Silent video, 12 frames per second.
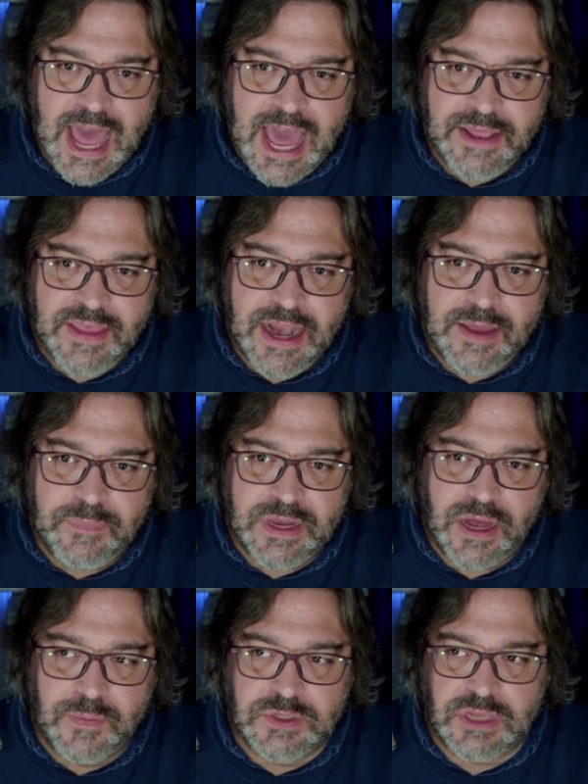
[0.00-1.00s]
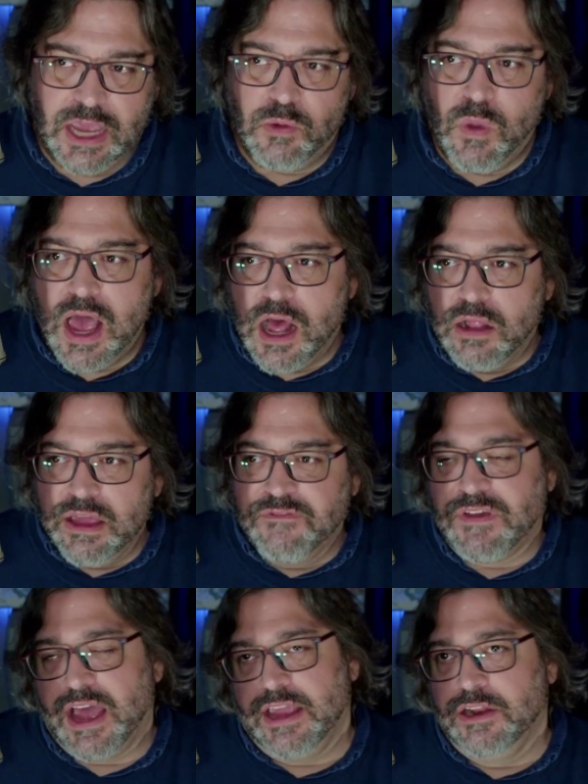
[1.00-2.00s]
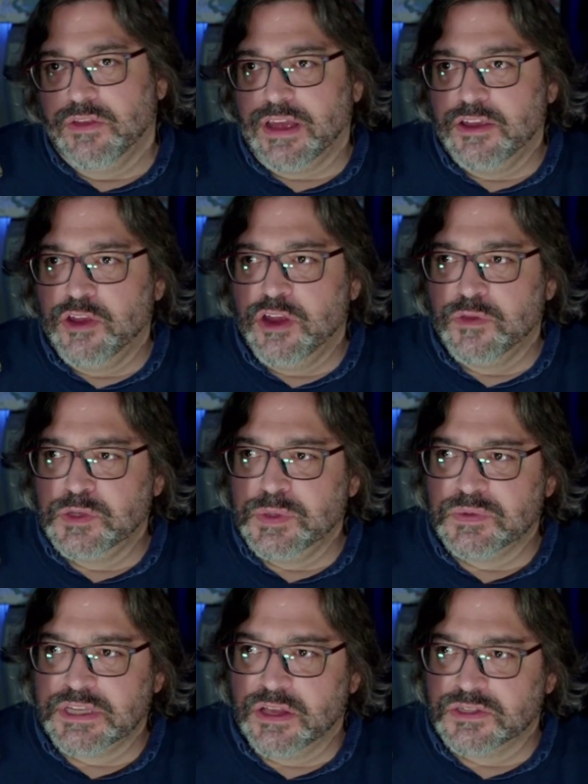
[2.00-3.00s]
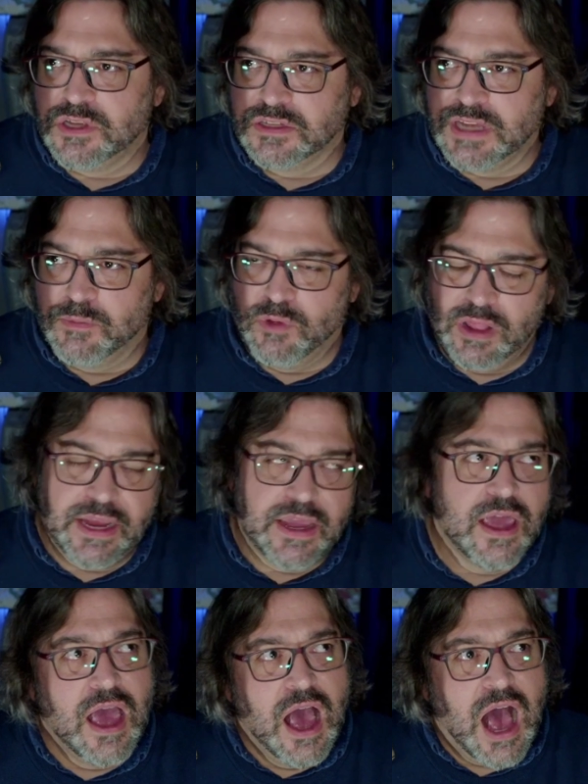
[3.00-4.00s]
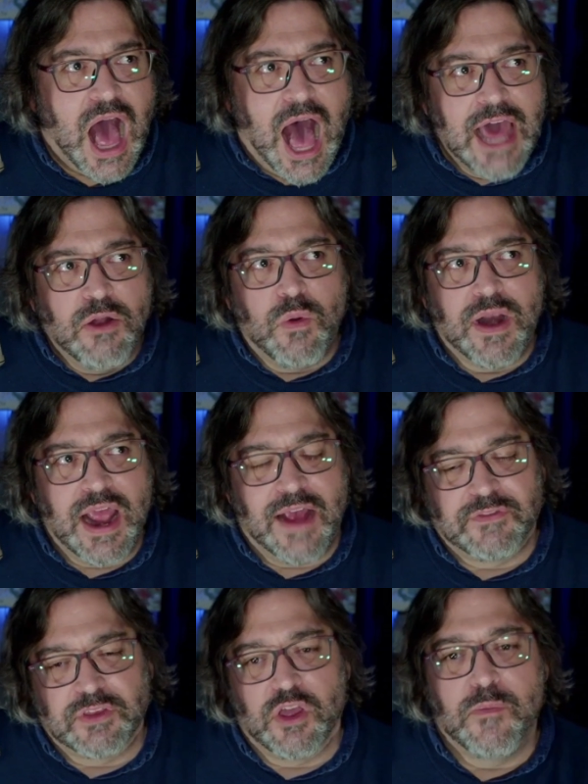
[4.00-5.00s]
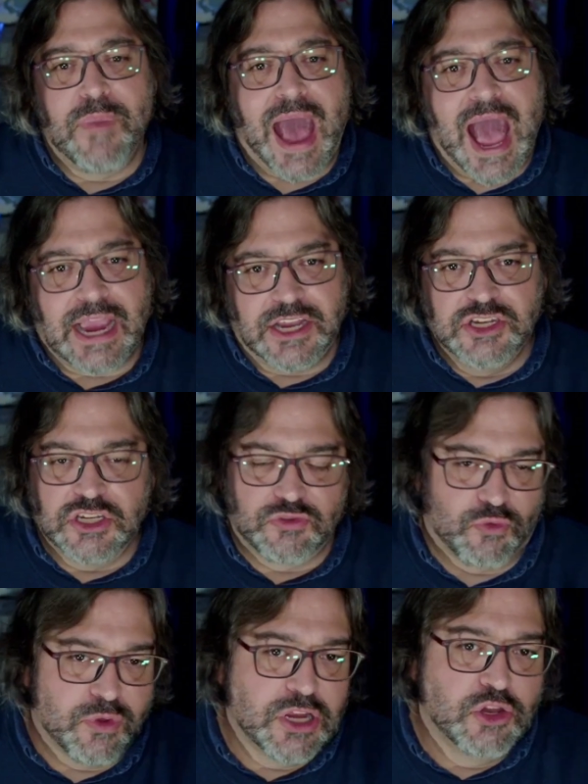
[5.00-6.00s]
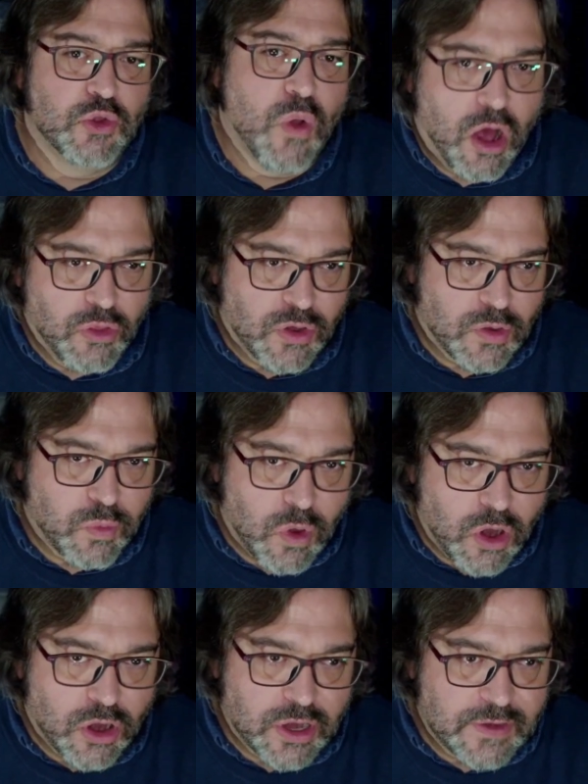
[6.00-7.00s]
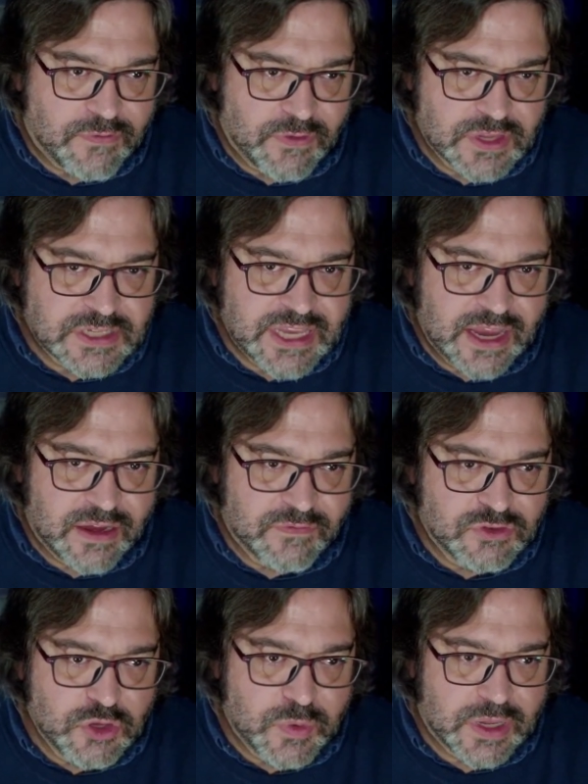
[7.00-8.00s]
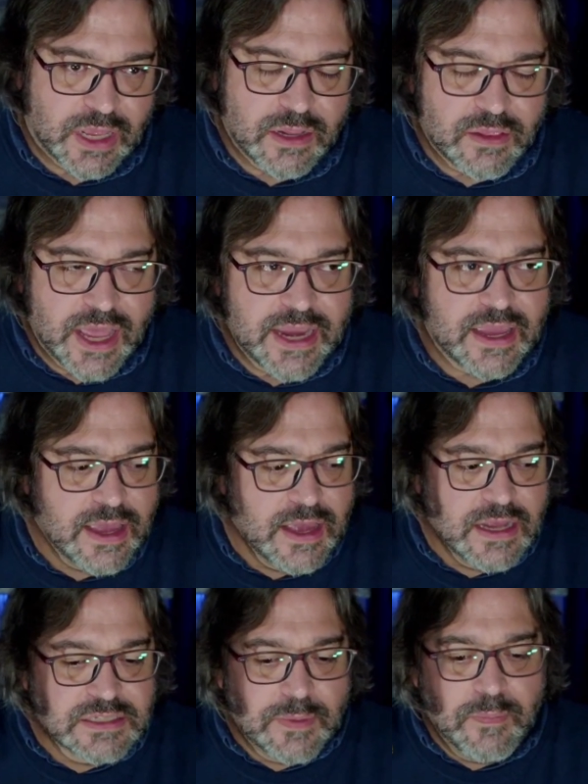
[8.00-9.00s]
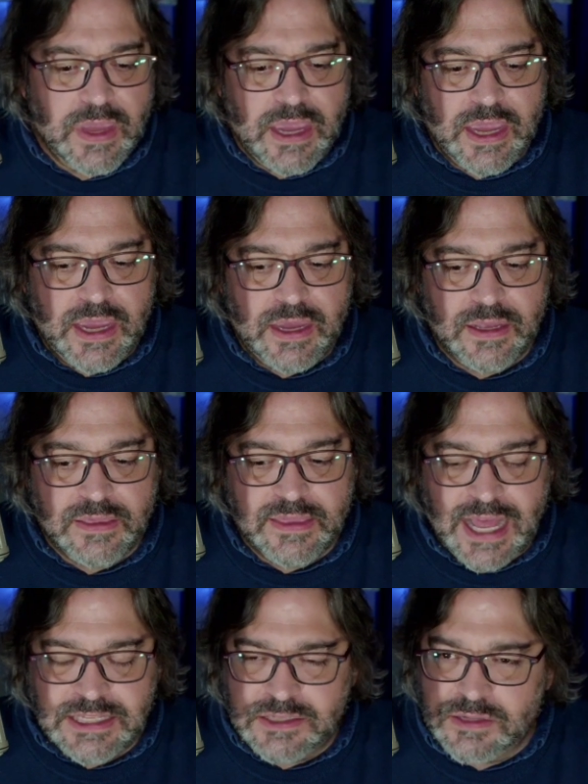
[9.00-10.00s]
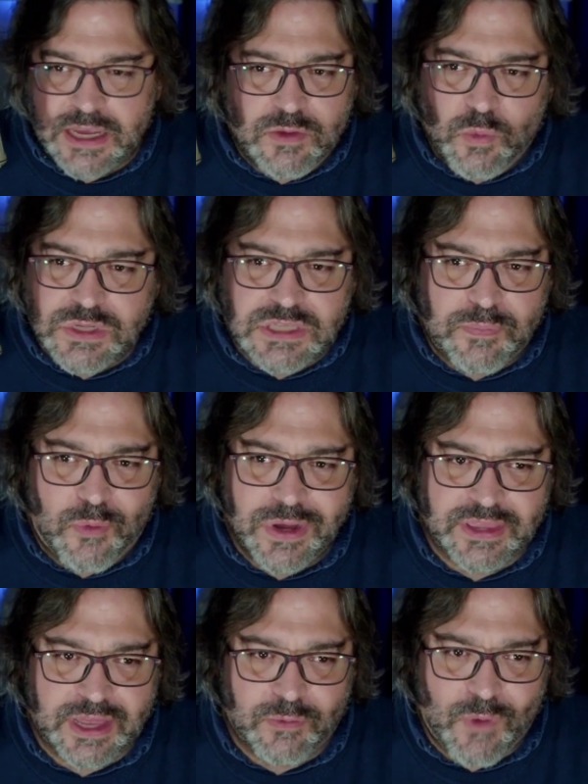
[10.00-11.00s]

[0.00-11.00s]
And then it becomes like, well, if you hear these people say this all the time, well, like, I don't want to have to go back and just redo all their work for the sake of doing it. Like, to me, that's like, what's the point then?